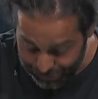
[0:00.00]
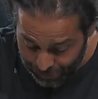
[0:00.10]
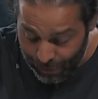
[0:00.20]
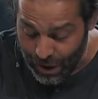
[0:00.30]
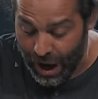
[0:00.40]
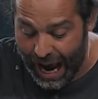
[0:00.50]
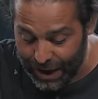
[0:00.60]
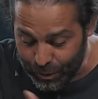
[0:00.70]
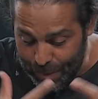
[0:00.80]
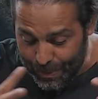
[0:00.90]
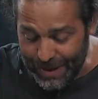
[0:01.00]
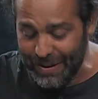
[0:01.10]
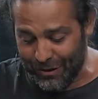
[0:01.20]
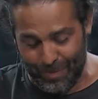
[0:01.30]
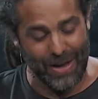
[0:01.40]
So, as we bring
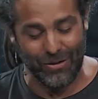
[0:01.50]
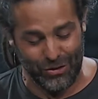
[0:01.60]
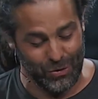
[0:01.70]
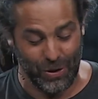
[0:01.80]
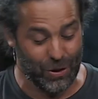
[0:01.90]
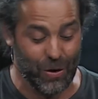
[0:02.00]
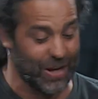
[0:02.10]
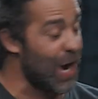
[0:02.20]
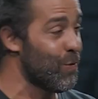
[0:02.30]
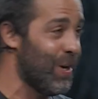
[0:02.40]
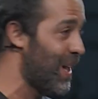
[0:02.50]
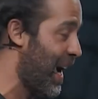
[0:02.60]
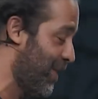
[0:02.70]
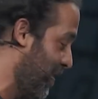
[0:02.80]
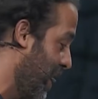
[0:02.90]
this message to a close, I
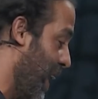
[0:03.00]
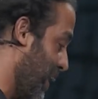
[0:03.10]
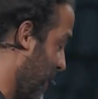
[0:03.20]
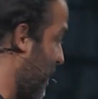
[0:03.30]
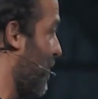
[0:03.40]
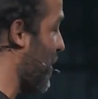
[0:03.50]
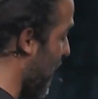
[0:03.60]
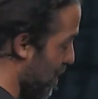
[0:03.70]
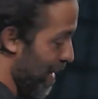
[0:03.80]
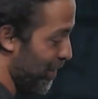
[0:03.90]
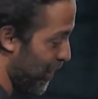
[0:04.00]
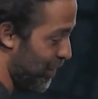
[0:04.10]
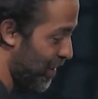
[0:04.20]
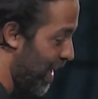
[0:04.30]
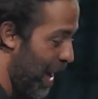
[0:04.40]
realize give this kind of
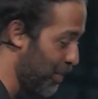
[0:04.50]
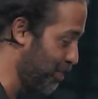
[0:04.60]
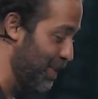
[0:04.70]
message. I've